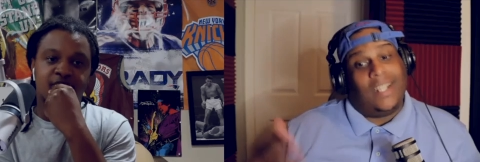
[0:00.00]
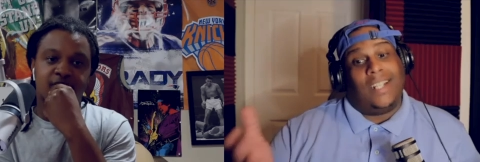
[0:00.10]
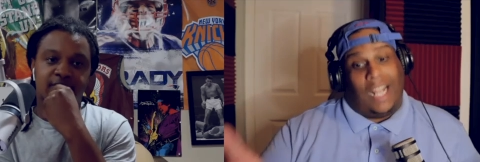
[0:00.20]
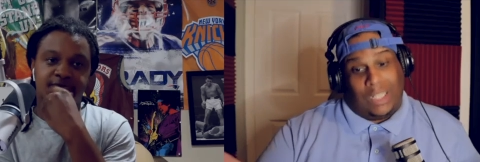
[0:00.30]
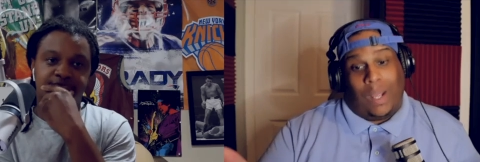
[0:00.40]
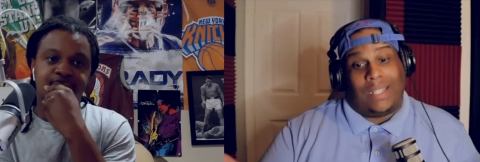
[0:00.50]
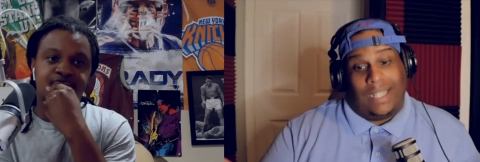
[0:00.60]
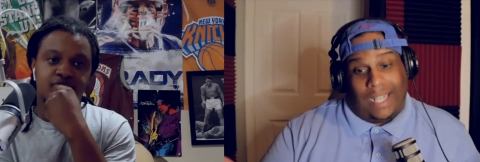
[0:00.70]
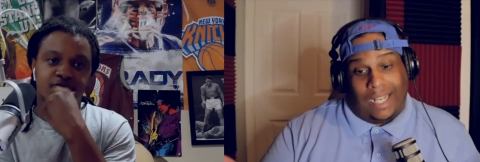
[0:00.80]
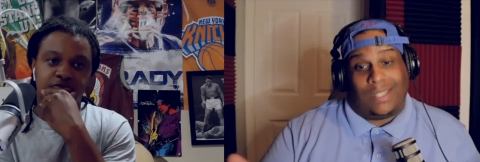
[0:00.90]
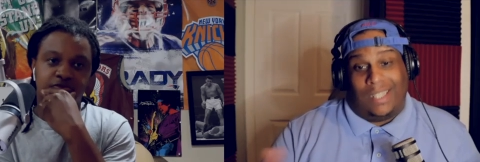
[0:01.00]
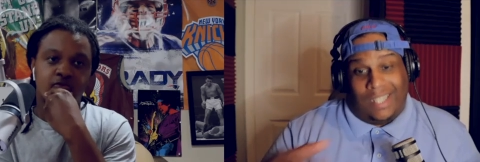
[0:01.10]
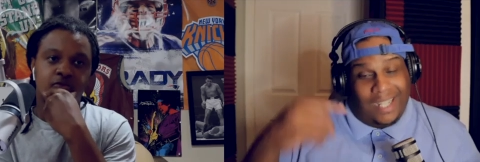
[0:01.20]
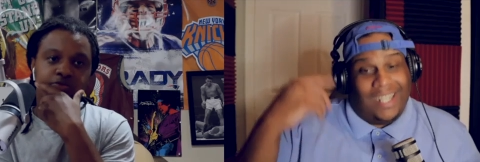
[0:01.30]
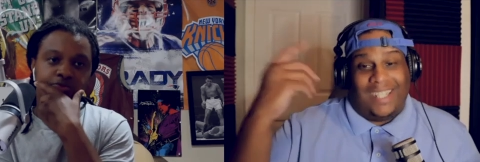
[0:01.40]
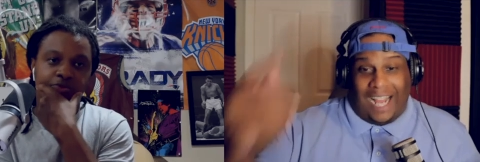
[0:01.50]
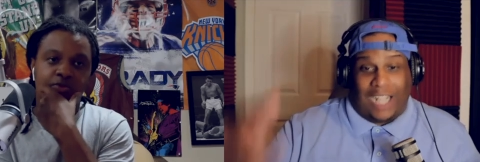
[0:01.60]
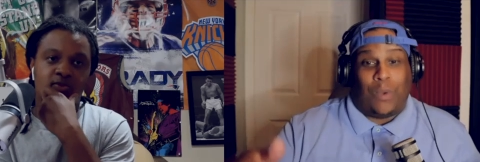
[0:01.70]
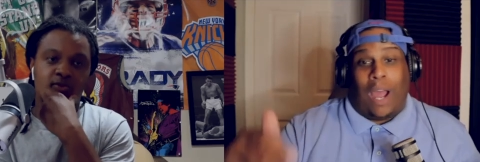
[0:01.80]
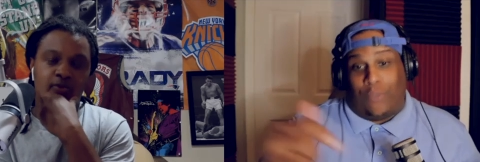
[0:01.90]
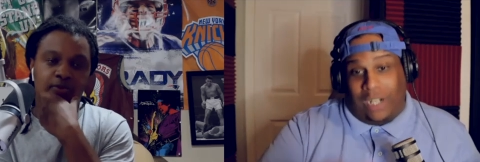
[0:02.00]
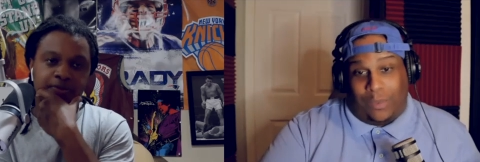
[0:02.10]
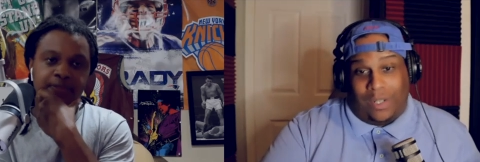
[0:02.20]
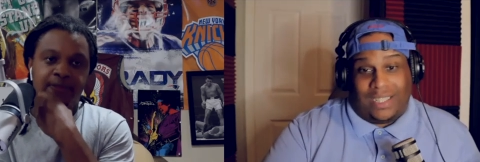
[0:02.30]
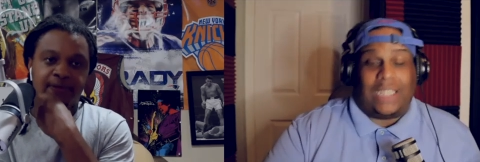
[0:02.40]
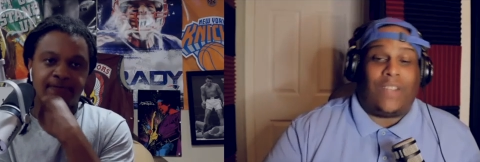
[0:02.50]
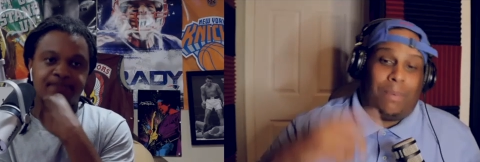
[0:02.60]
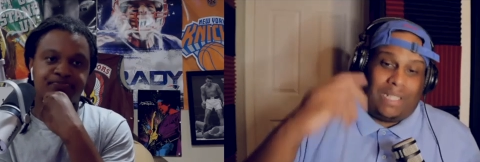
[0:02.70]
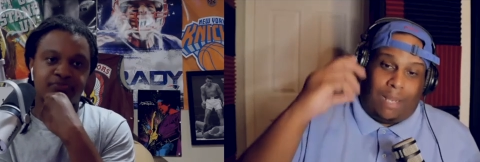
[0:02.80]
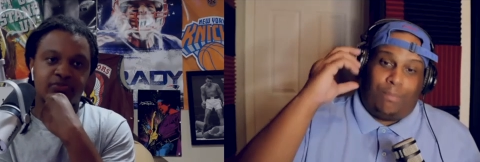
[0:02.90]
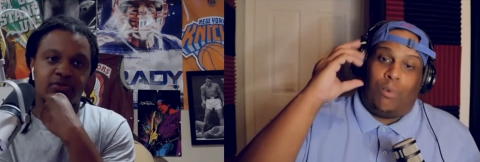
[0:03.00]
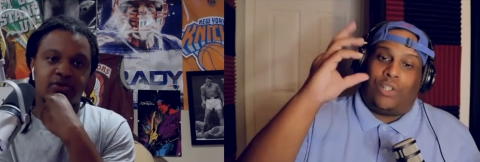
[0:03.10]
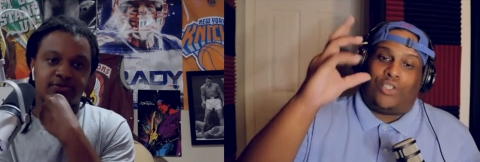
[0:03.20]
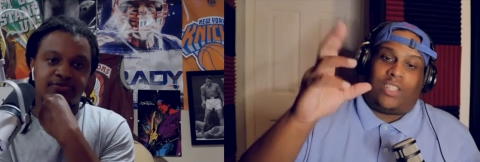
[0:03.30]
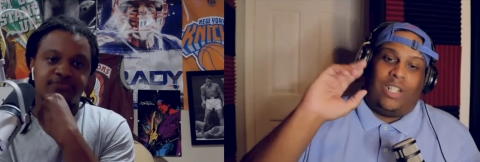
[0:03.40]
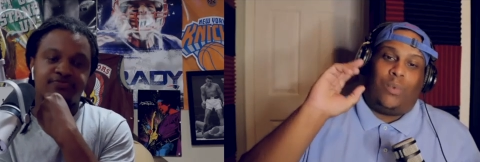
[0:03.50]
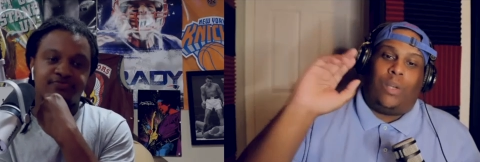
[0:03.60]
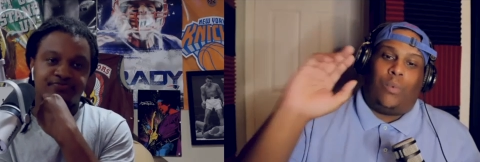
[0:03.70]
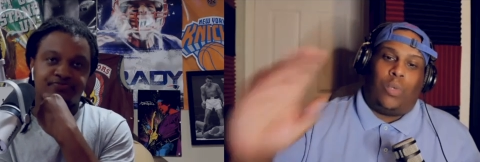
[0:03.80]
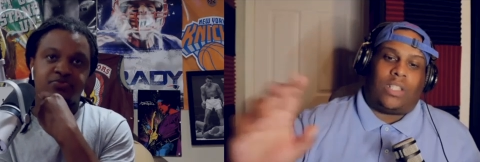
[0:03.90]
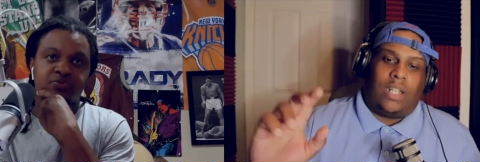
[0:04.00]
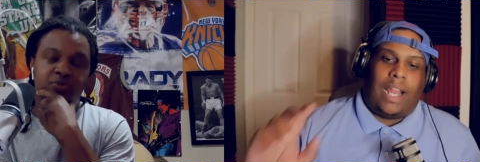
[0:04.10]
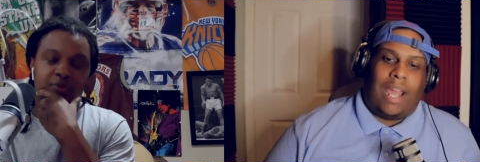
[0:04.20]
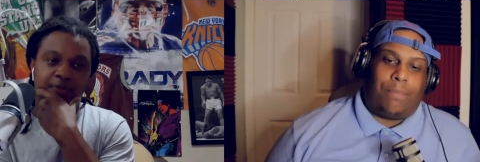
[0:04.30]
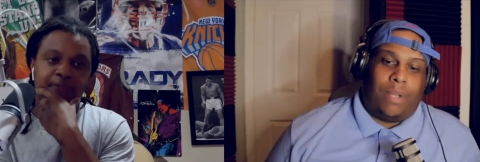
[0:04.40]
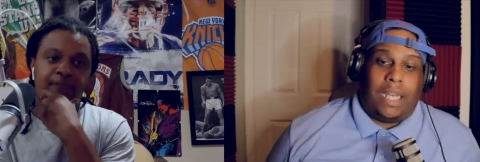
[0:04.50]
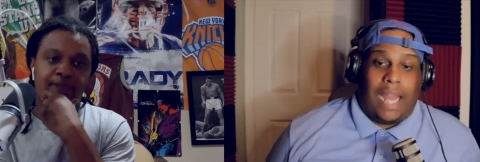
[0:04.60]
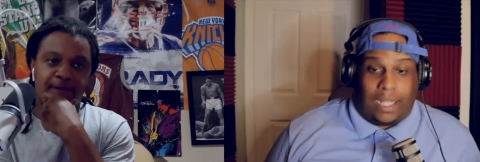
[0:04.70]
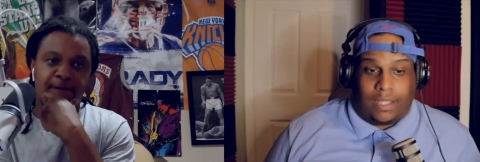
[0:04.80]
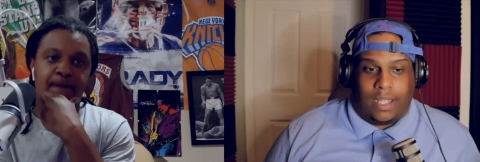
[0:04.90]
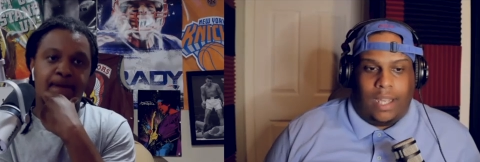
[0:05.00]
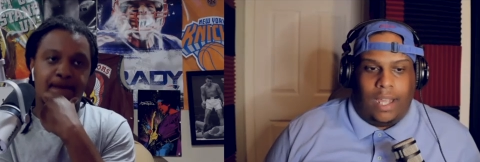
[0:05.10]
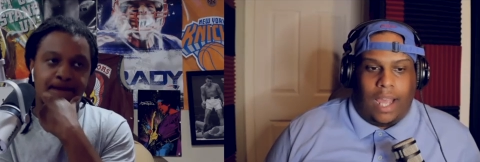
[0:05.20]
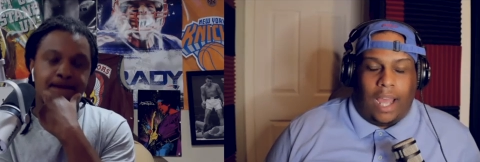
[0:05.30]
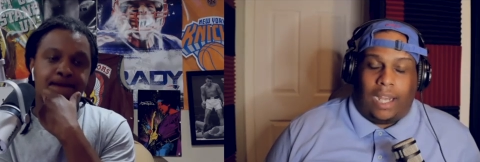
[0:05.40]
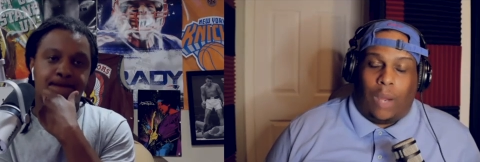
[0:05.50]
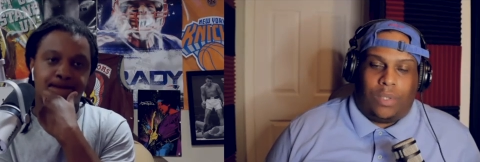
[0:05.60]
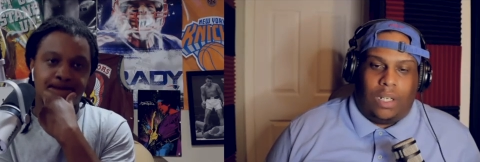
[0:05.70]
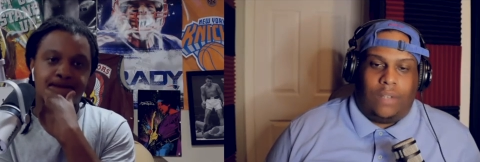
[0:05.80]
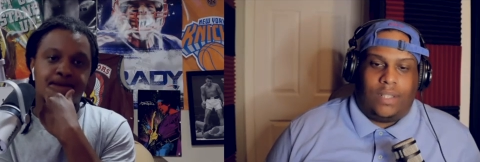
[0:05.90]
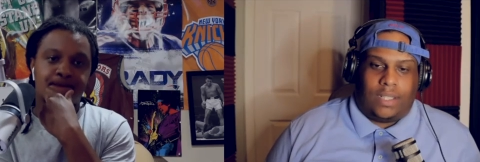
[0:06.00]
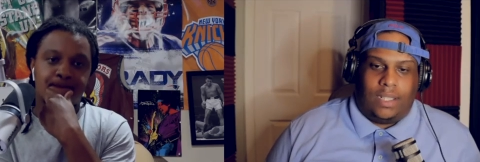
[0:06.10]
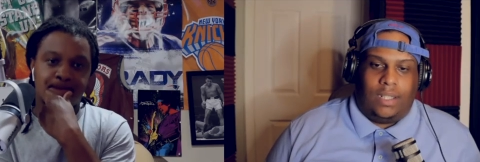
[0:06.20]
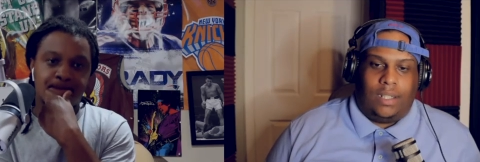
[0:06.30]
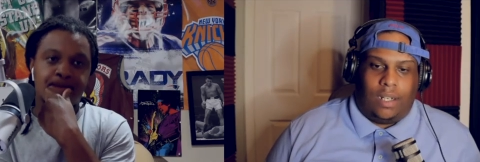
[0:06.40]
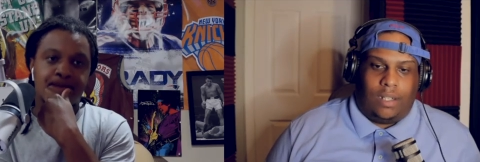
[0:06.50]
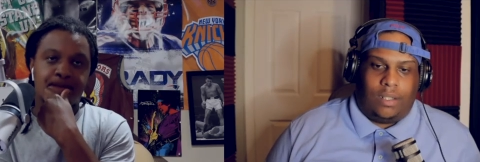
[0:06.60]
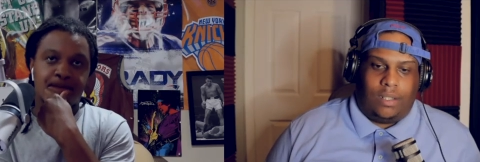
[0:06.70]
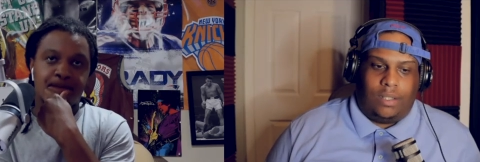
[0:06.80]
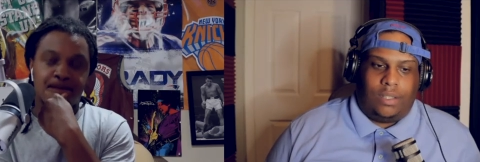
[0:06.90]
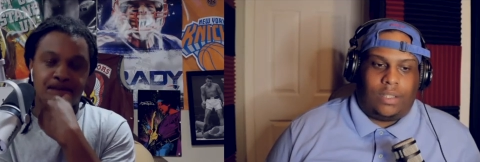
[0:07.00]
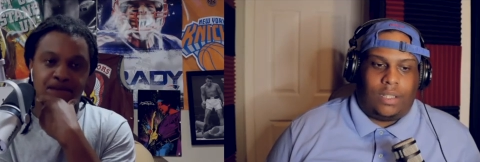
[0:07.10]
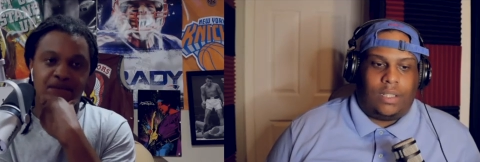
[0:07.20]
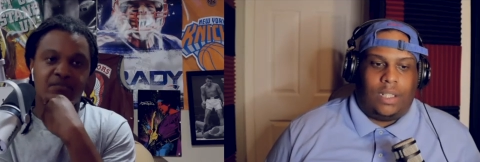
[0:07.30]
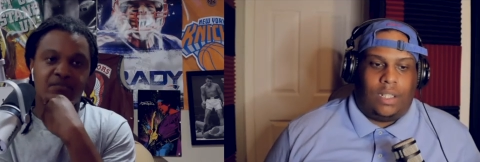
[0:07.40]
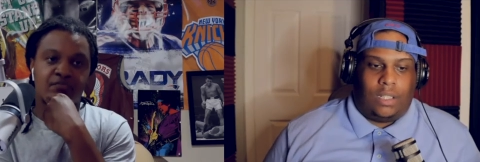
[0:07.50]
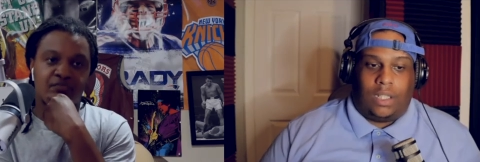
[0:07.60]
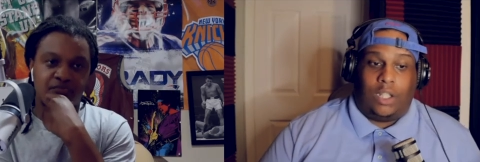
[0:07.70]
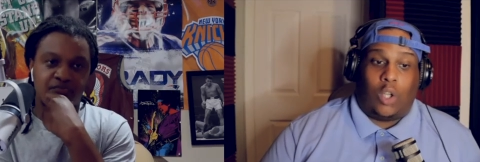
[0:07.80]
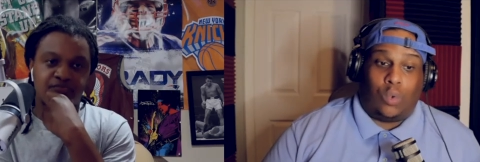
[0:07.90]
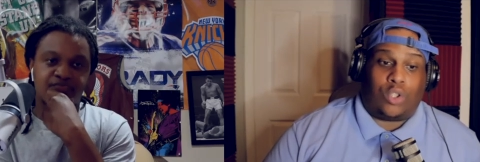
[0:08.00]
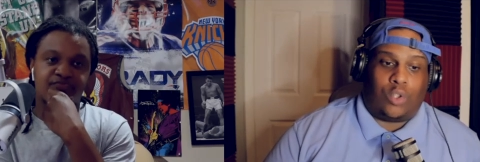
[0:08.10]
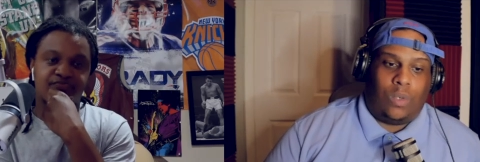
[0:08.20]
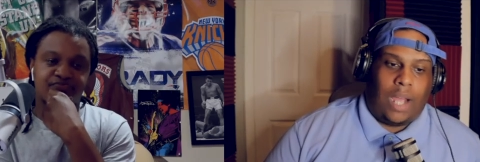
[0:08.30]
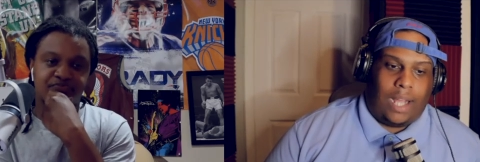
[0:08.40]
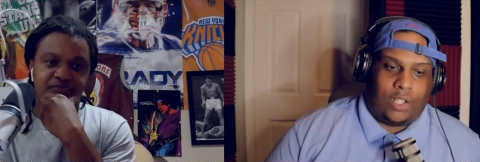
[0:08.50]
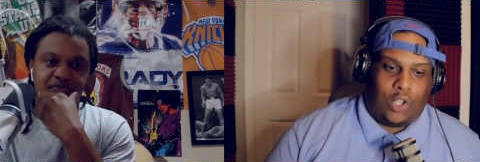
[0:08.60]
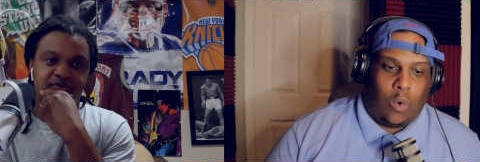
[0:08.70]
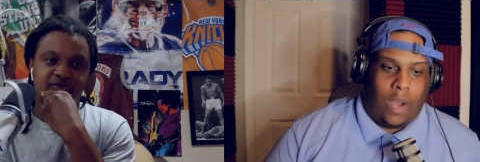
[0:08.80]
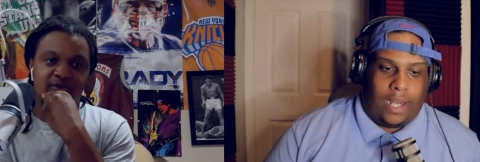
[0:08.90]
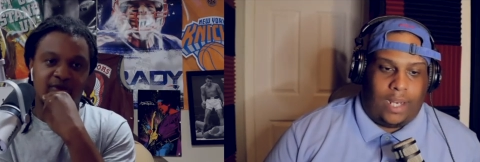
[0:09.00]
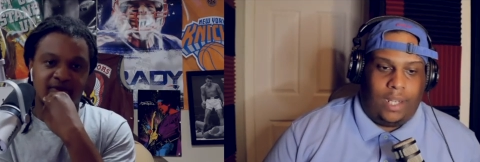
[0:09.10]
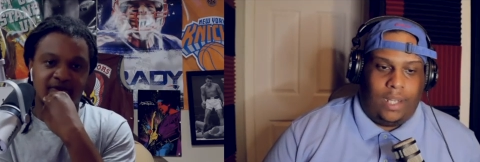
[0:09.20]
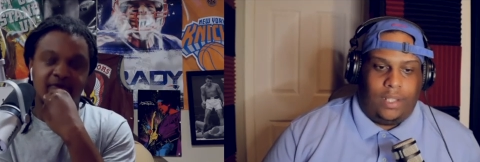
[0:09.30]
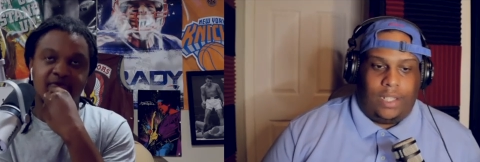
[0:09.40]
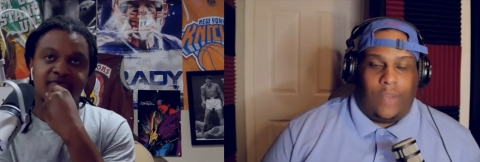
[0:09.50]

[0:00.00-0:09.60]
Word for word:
Speaker 1: that's what I said that's that's why I really want to see this fight because I'm more interested in, in, what's gonna happen next, and I would love to see uh see see those two guys go at it, Devin